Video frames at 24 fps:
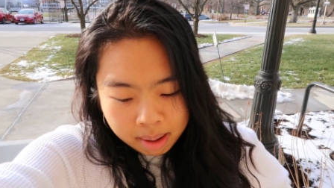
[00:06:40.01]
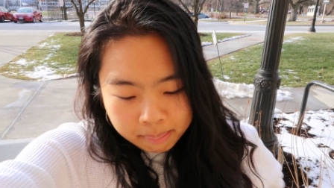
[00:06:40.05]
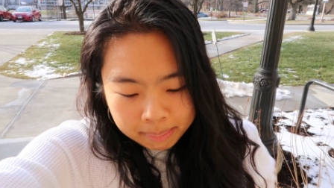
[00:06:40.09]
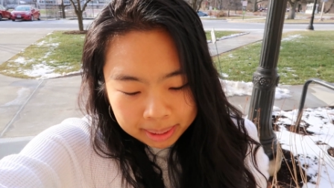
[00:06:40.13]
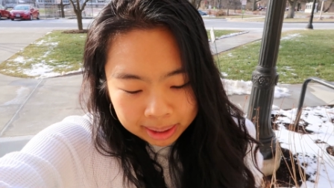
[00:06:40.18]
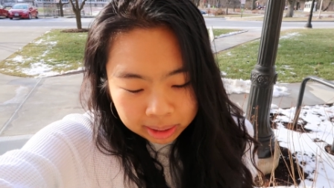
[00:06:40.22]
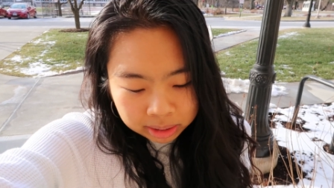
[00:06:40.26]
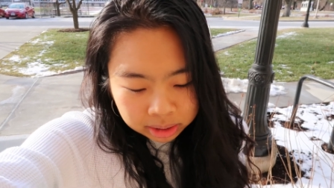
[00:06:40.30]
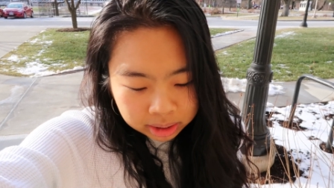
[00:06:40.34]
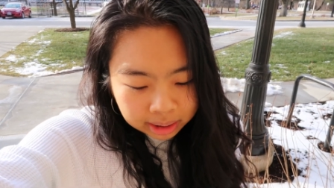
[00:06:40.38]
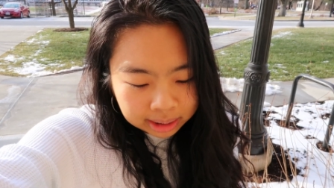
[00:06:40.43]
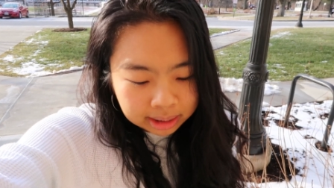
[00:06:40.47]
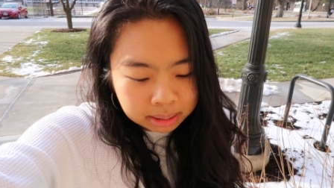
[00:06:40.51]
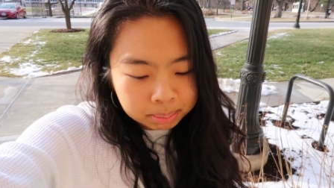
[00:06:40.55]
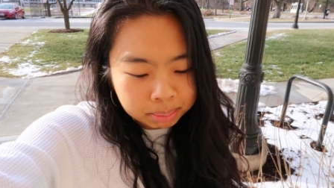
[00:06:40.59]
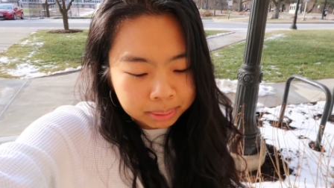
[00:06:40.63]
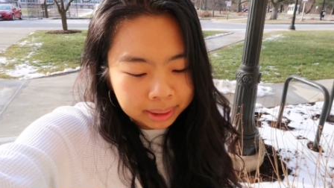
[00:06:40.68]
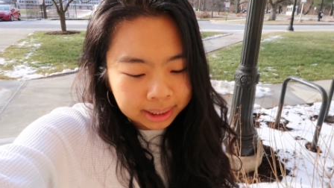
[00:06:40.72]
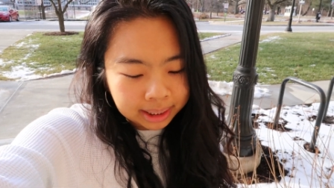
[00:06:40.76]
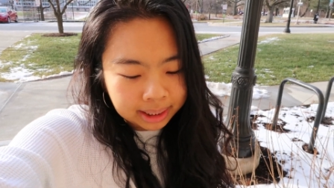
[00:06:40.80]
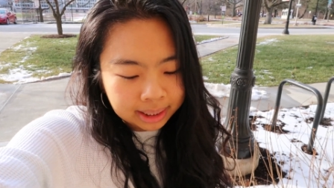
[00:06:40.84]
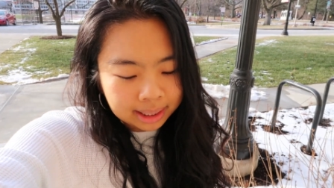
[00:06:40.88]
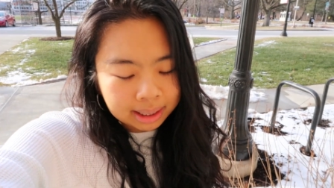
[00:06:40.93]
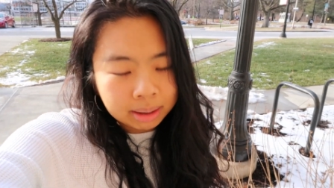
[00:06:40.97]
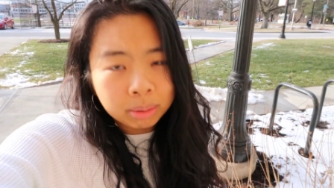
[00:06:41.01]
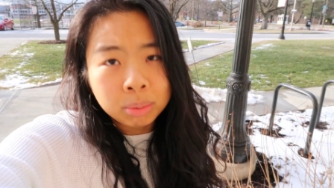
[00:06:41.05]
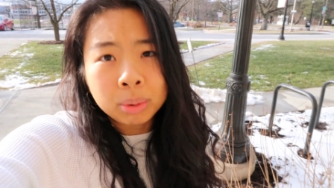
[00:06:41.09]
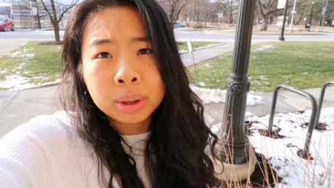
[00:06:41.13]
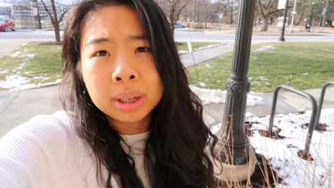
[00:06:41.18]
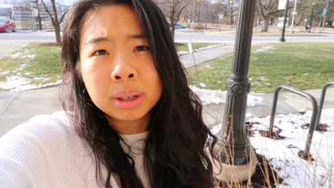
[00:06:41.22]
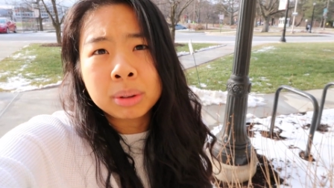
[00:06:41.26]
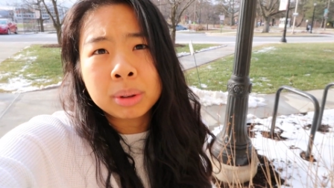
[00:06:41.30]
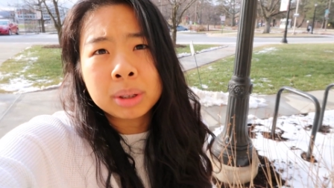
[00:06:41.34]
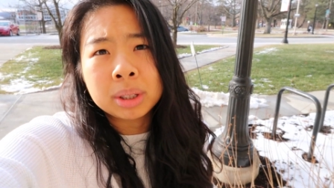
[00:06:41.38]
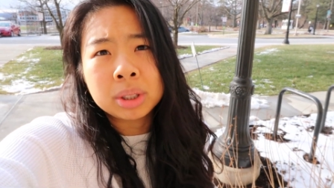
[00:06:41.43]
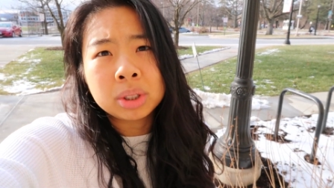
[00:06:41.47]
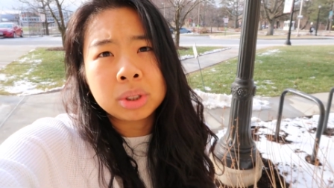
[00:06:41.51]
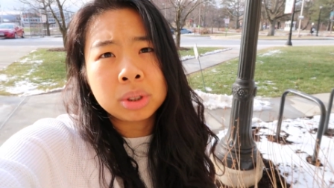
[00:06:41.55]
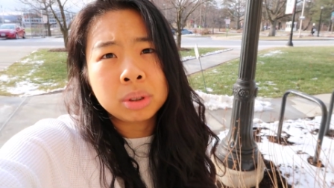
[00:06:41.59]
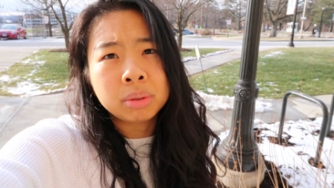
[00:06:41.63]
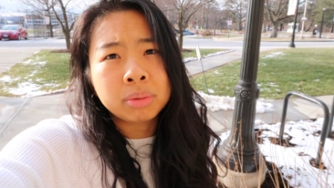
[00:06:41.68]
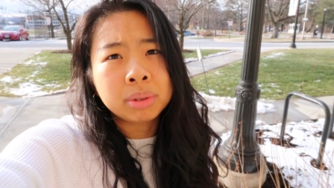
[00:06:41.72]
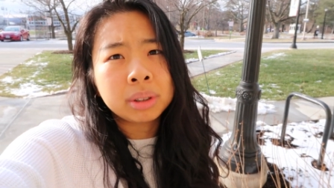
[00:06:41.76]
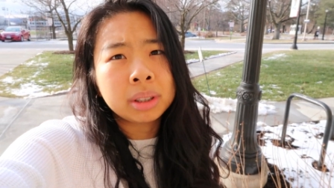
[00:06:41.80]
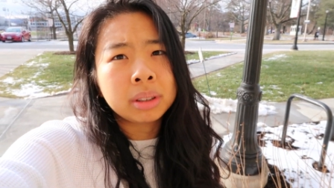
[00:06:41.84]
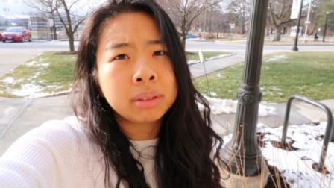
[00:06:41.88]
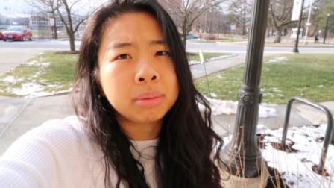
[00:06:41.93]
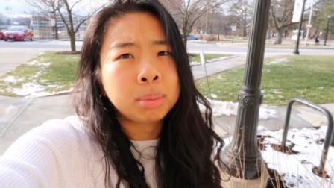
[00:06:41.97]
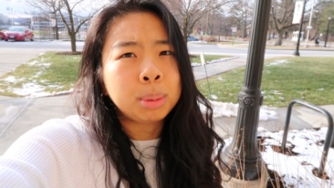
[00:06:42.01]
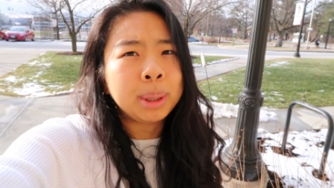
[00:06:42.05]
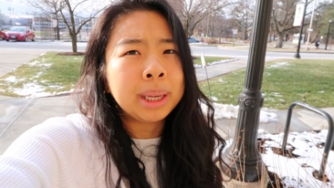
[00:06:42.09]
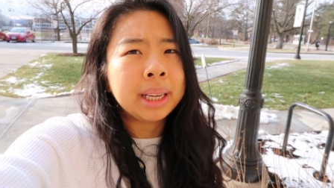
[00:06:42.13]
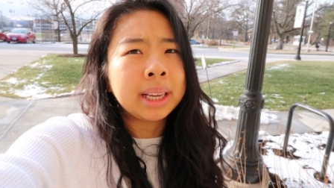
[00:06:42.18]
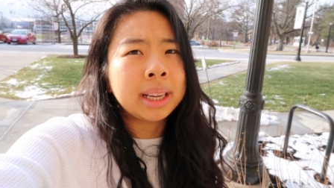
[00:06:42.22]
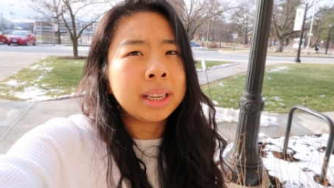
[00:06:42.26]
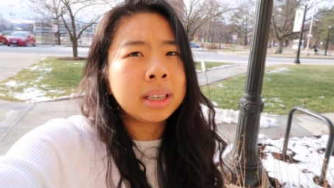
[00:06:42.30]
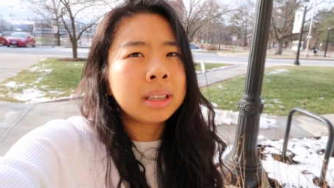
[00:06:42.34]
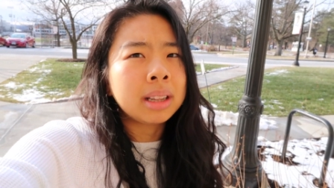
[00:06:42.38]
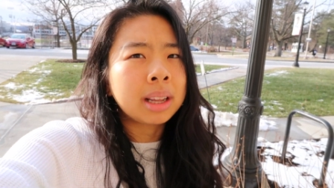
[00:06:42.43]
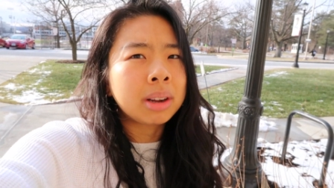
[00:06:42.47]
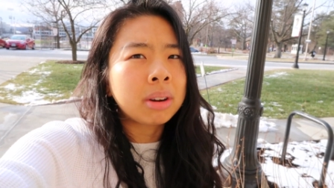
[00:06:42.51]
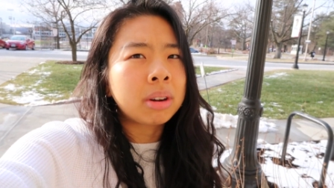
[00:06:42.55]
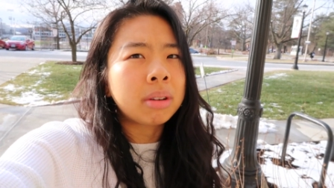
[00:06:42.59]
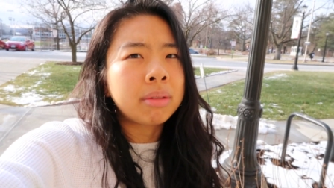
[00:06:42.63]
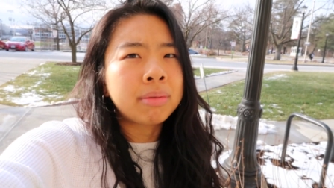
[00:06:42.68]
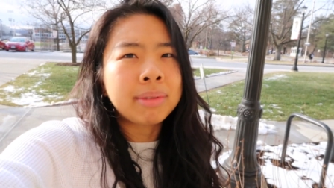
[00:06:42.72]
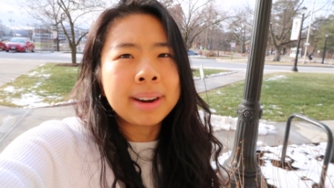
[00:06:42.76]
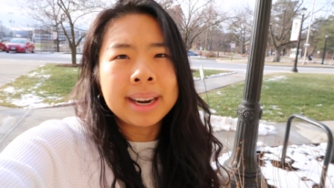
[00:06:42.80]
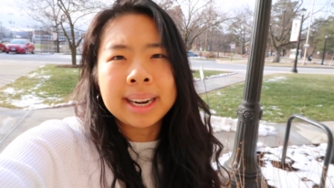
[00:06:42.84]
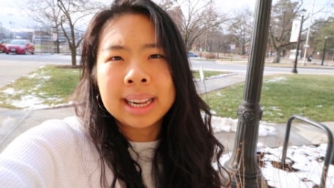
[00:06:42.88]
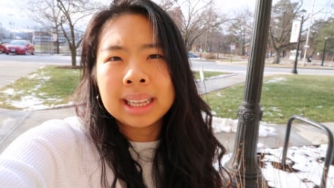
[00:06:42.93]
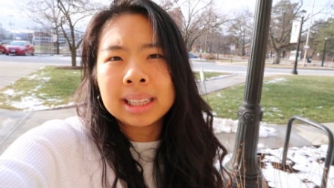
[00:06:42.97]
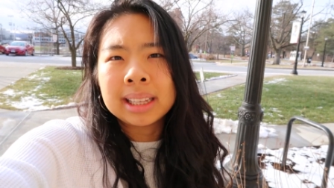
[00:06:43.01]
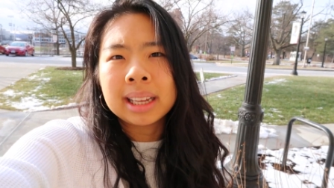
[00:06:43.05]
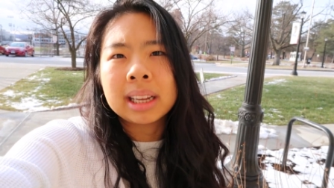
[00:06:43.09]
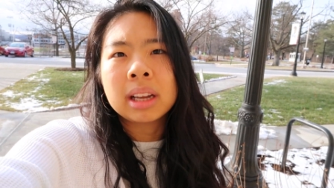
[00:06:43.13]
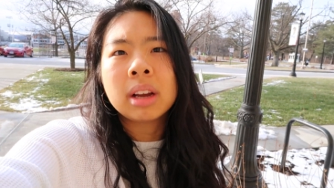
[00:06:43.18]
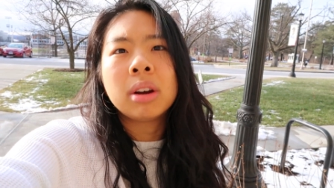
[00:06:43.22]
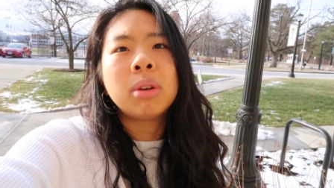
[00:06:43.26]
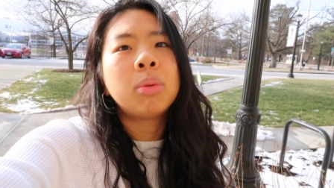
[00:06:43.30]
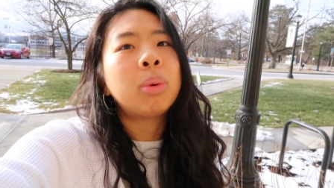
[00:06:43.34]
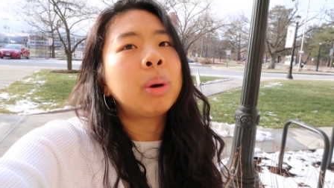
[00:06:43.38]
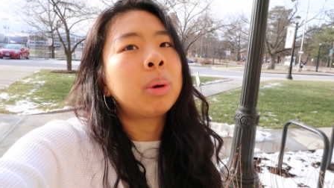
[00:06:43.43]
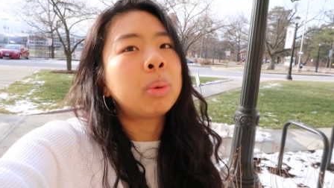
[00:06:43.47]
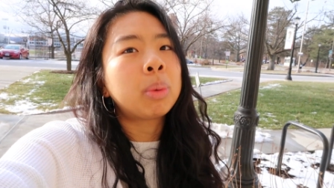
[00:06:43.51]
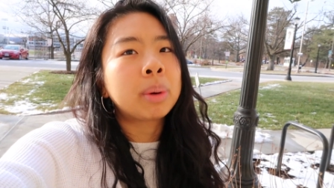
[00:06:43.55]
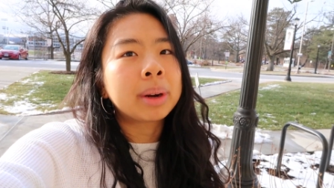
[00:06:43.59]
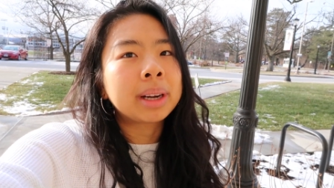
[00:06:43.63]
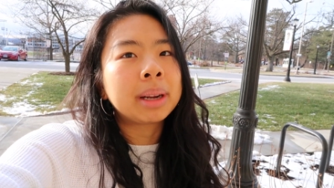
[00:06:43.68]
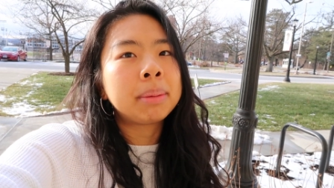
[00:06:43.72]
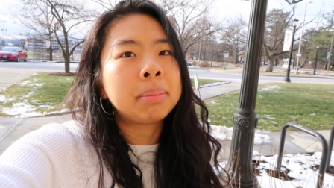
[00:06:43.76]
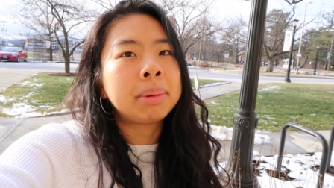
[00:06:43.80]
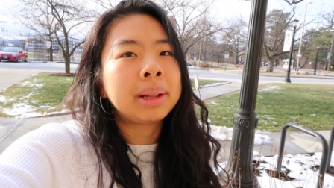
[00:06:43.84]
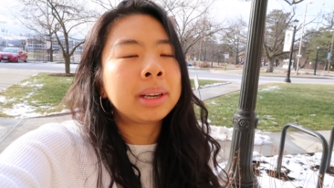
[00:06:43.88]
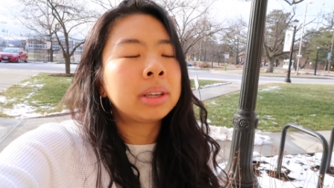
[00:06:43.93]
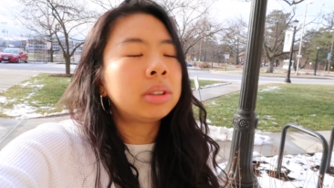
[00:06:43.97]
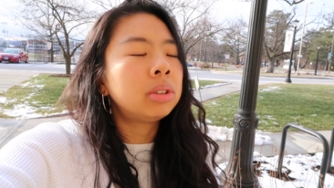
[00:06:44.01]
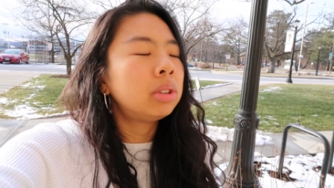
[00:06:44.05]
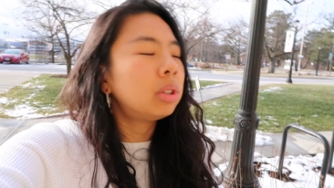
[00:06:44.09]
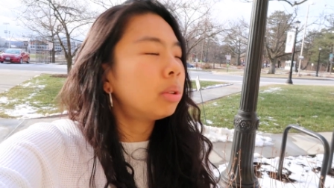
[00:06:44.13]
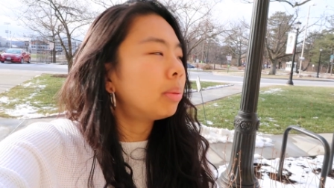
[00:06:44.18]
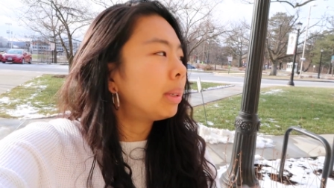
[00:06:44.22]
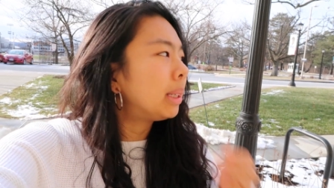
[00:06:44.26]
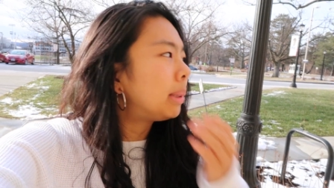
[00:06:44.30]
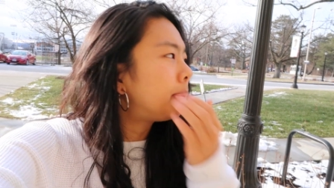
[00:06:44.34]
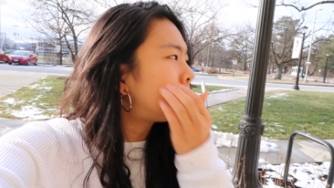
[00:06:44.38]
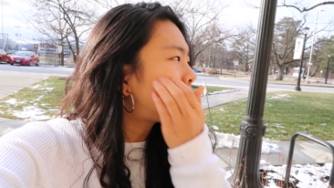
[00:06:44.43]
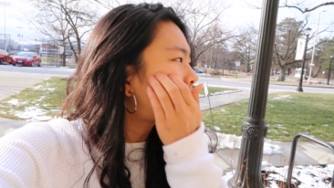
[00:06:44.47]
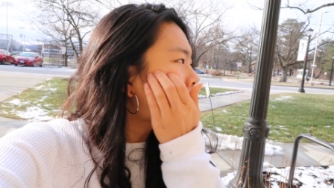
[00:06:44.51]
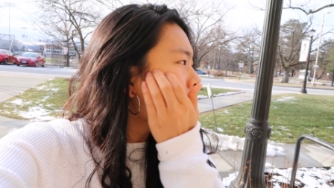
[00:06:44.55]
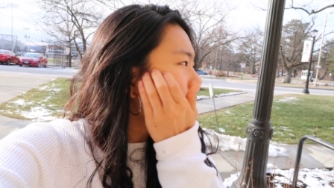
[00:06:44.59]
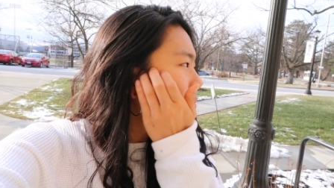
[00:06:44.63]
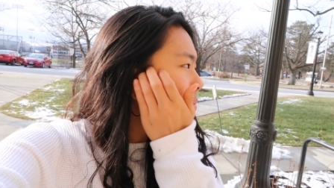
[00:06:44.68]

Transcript: But I also like planning out what I want to do for the weekend, like on Friday, like what work I plan on doing.